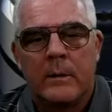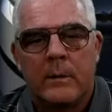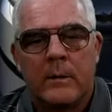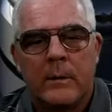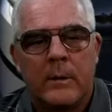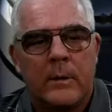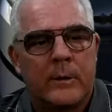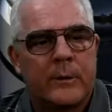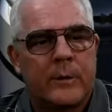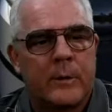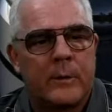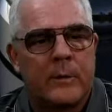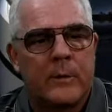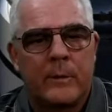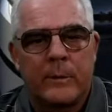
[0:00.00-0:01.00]
you
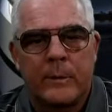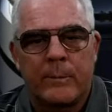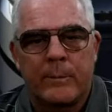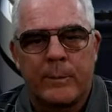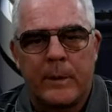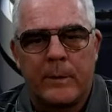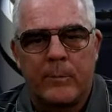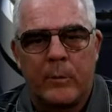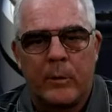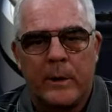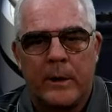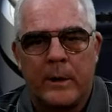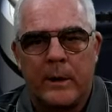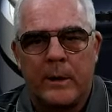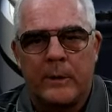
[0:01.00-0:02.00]
also, the problem
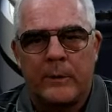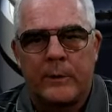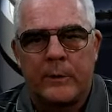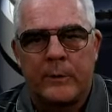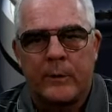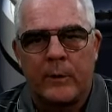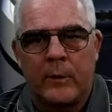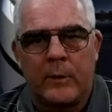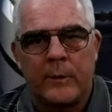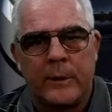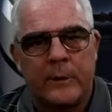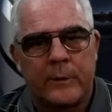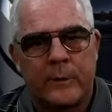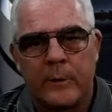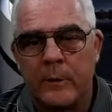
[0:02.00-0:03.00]
White has is all
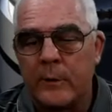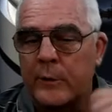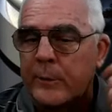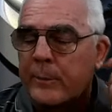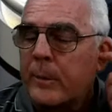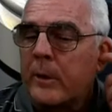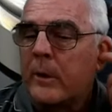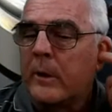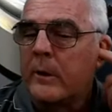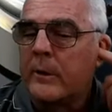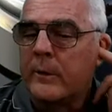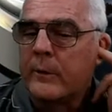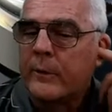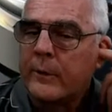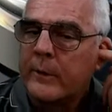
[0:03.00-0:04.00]
these loose
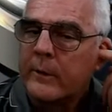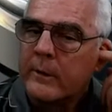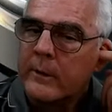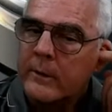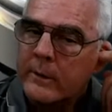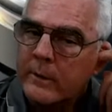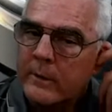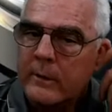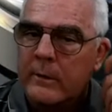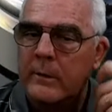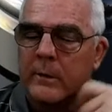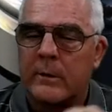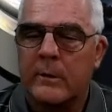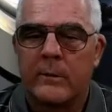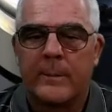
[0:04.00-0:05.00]
pawns here.
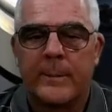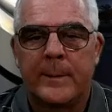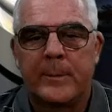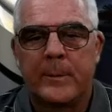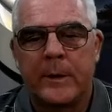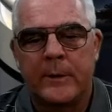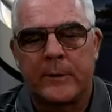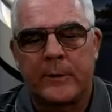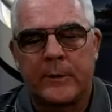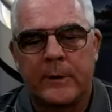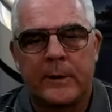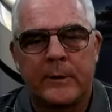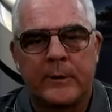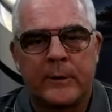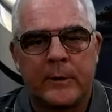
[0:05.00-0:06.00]
Remember I
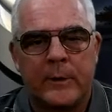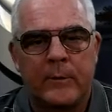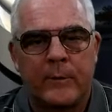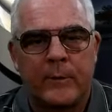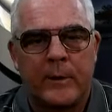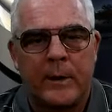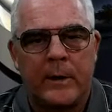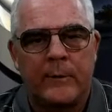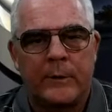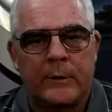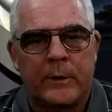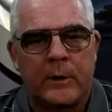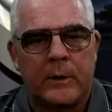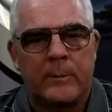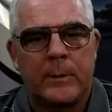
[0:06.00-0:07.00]
said c5 is
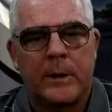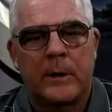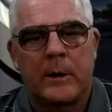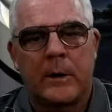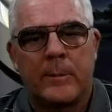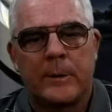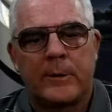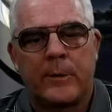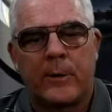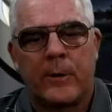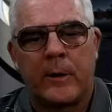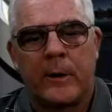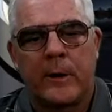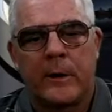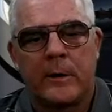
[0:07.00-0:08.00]
going to become a
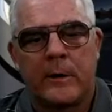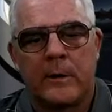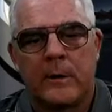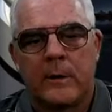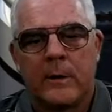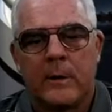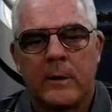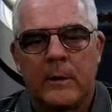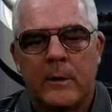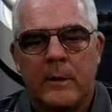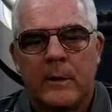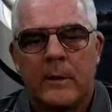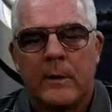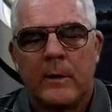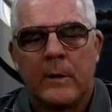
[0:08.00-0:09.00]
target.
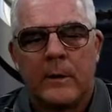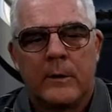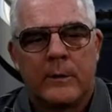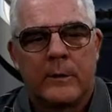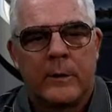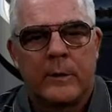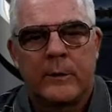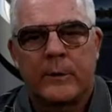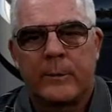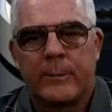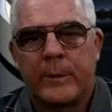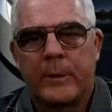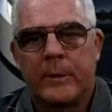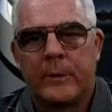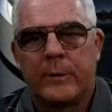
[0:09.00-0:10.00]
So
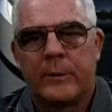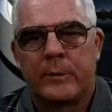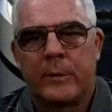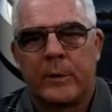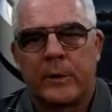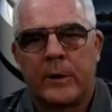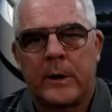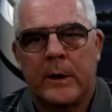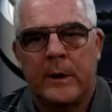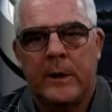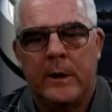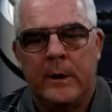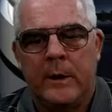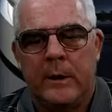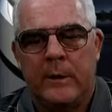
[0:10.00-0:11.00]
suppose rook
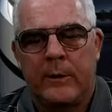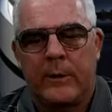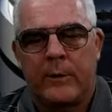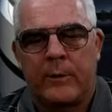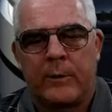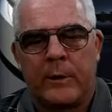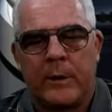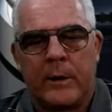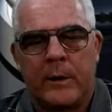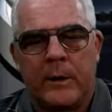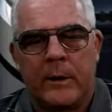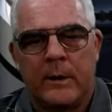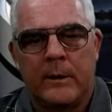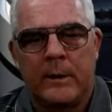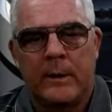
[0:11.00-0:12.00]
a3,
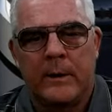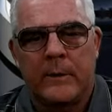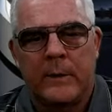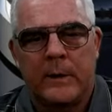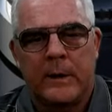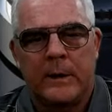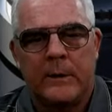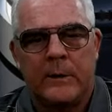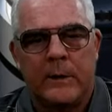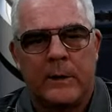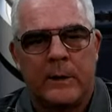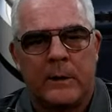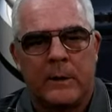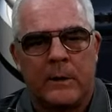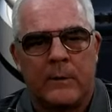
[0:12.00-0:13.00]
I like the
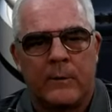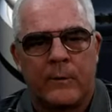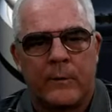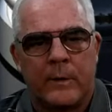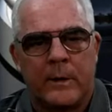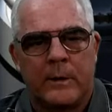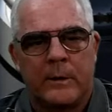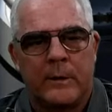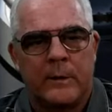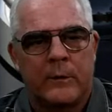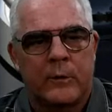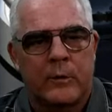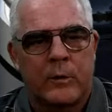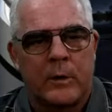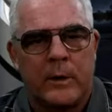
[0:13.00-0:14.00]
idea of at
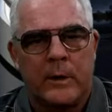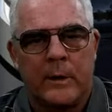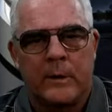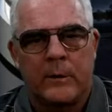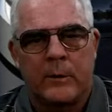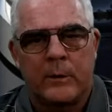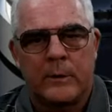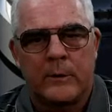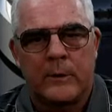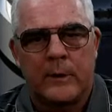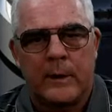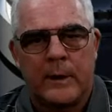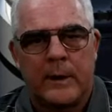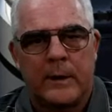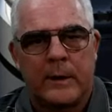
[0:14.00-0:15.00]
least trying to
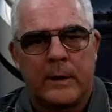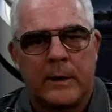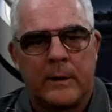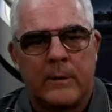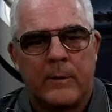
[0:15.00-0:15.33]
attack,